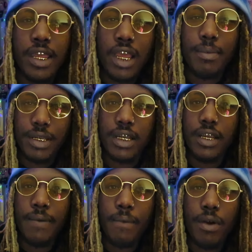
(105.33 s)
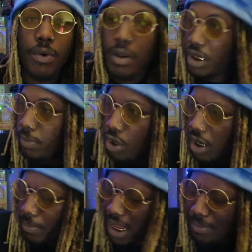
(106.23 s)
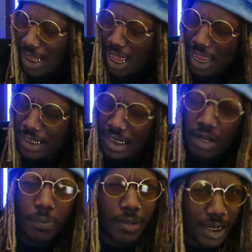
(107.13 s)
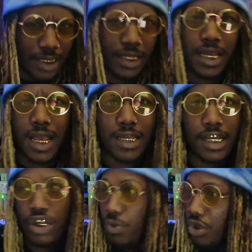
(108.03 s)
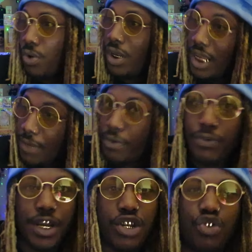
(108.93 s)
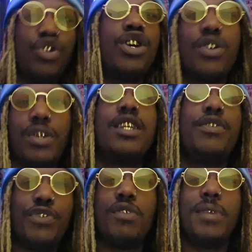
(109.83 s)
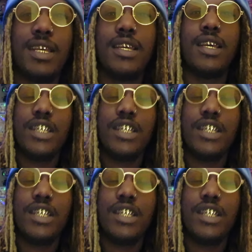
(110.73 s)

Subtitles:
You know what I'm saying? When I'm smoking, make me high as hell. Plus, it's gassy, so it's gonna leave a fucking trail. You feel me?